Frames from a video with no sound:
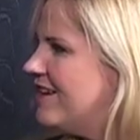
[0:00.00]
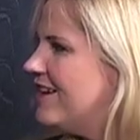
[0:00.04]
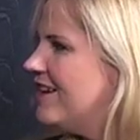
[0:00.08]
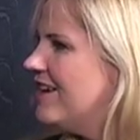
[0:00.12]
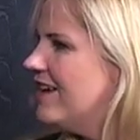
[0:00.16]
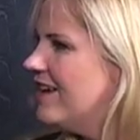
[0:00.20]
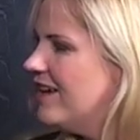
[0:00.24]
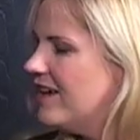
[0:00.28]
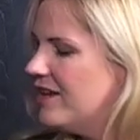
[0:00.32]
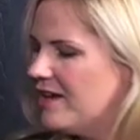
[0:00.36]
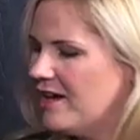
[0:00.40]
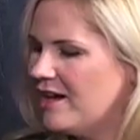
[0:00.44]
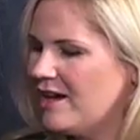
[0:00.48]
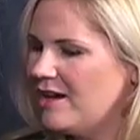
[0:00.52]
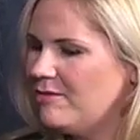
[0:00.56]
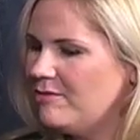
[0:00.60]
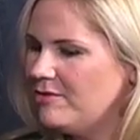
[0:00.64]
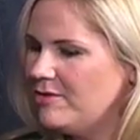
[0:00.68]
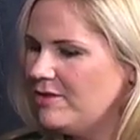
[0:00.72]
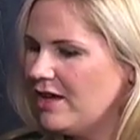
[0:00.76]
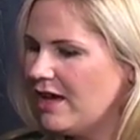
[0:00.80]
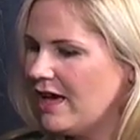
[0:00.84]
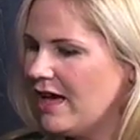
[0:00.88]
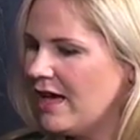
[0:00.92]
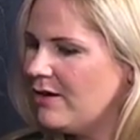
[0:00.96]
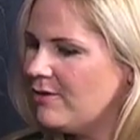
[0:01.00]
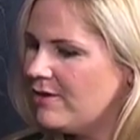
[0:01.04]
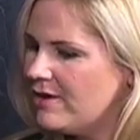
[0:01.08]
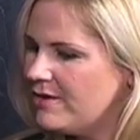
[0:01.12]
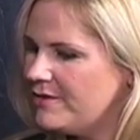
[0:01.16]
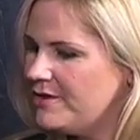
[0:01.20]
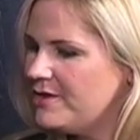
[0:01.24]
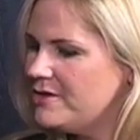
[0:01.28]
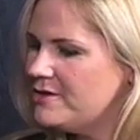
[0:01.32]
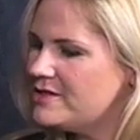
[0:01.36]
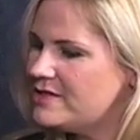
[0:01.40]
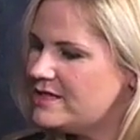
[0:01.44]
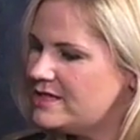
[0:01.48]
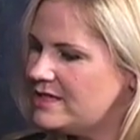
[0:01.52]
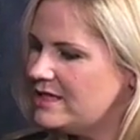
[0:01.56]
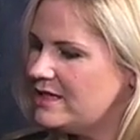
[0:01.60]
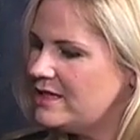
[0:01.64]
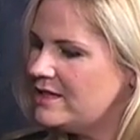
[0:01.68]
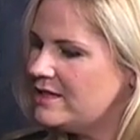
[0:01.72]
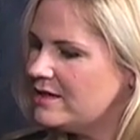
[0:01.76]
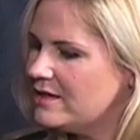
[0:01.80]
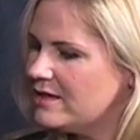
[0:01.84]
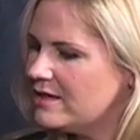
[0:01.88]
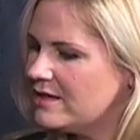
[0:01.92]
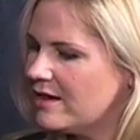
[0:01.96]
and how have you
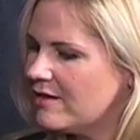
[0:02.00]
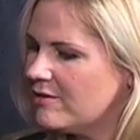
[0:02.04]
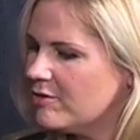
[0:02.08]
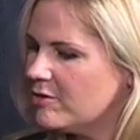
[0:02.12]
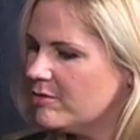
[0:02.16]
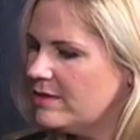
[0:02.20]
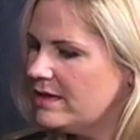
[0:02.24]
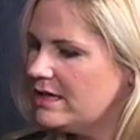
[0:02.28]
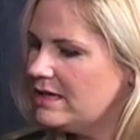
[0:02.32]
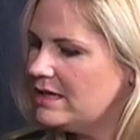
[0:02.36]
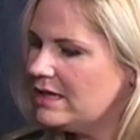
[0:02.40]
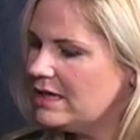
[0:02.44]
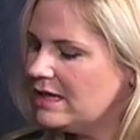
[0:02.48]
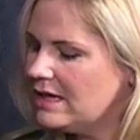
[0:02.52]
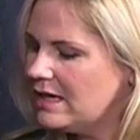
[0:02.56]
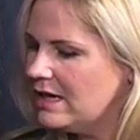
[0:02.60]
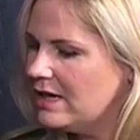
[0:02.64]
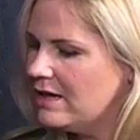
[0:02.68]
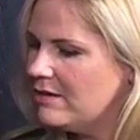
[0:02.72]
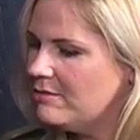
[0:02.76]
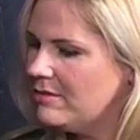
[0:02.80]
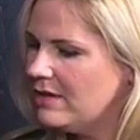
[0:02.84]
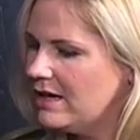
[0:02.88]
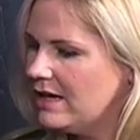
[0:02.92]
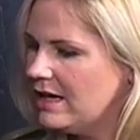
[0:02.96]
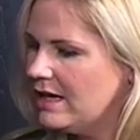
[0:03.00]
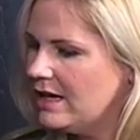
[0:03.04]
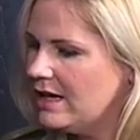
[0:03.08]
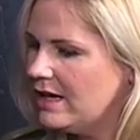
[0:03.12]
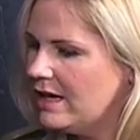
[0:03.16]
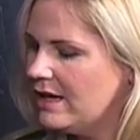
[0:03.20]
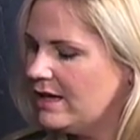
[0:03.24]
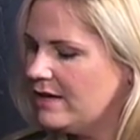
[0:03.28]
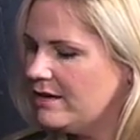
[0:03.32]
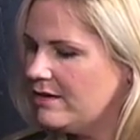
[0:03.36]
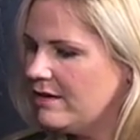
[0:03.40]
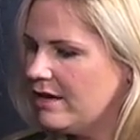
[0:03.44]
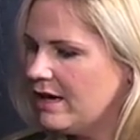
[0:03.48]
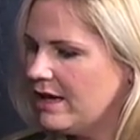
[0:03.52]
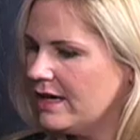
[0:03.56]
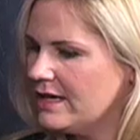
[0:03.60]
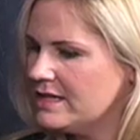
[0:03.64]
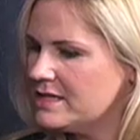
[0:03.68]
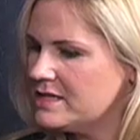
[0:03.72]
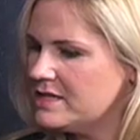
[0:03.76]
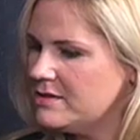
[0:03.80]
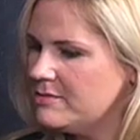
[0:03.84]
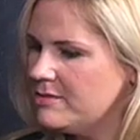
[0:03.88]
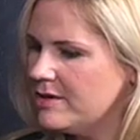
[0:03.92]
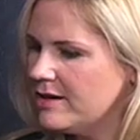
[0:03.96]
seen government and I
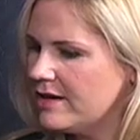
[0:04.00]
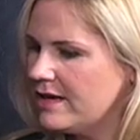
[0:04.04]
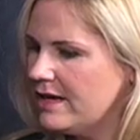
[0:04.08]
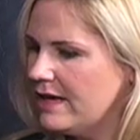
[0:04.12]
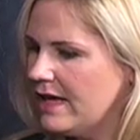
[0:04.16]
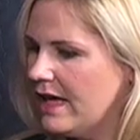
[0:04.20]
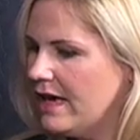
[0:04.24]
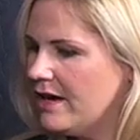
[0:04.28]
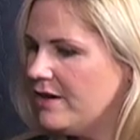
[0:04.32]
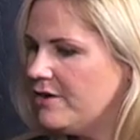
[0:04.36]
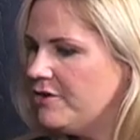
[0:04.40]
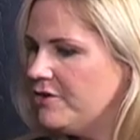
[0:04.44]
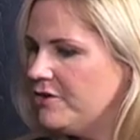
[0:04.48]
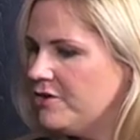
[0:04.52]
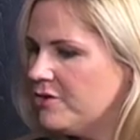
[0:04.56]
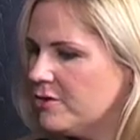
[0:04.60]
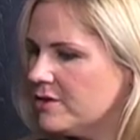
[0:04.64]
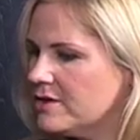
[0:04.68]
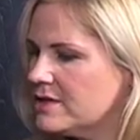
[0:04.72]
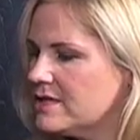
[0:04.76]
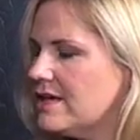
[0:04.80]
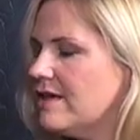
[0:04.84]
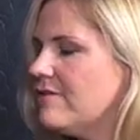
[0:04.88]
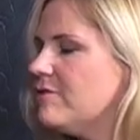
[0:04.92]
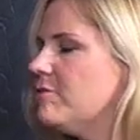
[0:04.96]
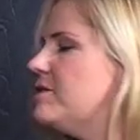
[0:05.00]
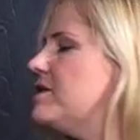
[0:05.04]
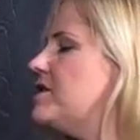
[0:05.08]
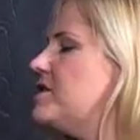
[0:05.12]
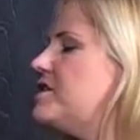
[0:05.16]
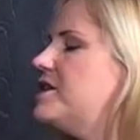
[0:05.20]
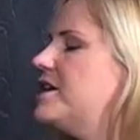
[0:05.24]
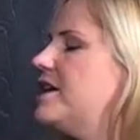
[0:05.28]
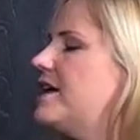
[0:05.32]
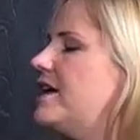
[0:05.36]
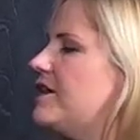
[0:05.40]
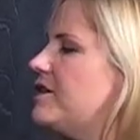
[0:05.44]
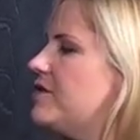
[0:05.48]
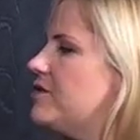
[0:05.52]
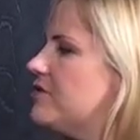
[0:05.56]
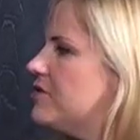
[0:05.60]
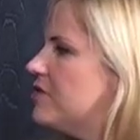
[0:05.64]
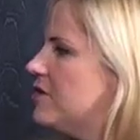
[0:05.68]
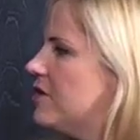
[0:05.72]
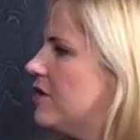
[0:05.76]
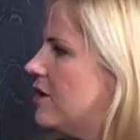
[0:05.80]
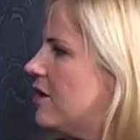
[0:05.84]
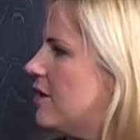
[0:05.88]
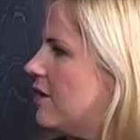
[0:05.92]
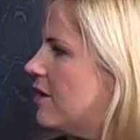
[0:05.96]
guess the American attitude towards government change
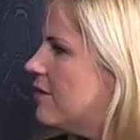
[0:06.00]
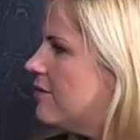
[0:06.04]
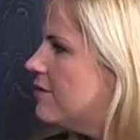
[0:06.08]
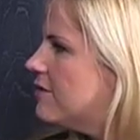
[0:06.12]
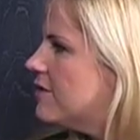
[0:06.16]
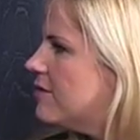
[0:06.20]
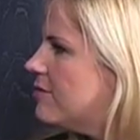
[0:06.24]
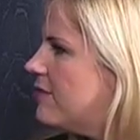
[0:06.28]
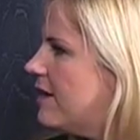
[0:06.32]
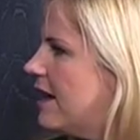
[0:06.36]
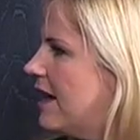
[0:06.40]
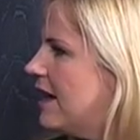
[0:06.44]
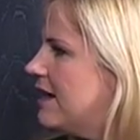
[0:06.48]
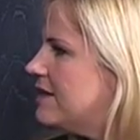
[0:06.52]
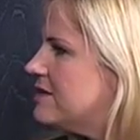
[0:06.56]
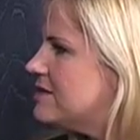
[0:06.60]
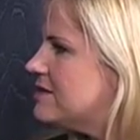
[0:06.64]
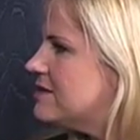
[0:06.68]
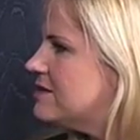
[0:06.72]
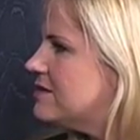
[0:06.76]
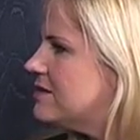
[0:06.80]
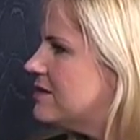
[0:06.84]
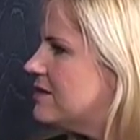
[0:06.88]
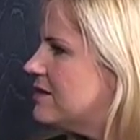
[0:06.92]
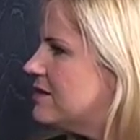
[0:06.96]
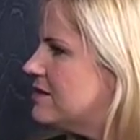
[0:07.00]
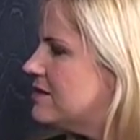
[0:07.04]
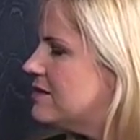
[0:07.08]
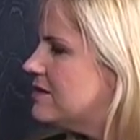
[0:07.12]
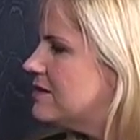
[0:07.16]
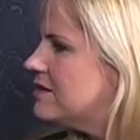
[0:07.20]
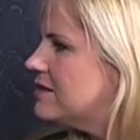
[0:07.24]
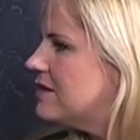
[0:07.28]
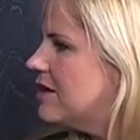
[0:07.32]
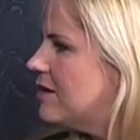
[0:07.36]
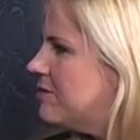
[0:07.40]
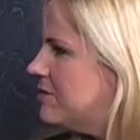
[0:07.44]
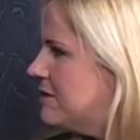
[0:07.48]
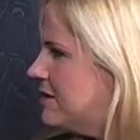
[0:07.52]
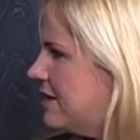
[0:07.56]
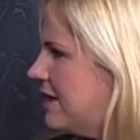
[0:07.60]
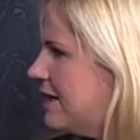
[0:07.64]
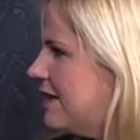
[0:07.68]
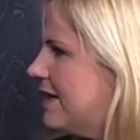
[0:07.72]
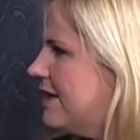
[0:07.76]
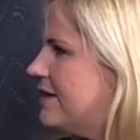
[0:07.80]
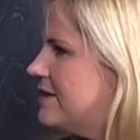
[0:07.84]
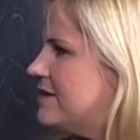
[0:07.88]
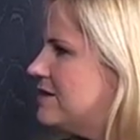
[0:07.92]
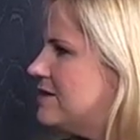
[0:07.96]
over the past couple
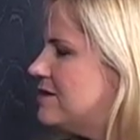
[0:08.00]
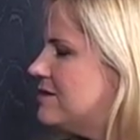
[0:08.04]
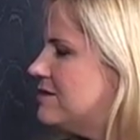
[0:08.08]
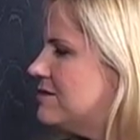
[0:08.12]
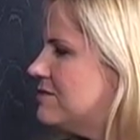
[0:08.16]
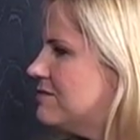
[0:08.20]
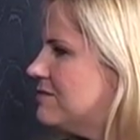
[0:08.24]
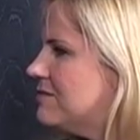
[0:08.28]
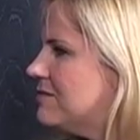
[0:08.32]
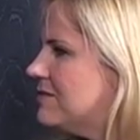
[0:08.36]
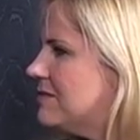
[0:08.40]
decades?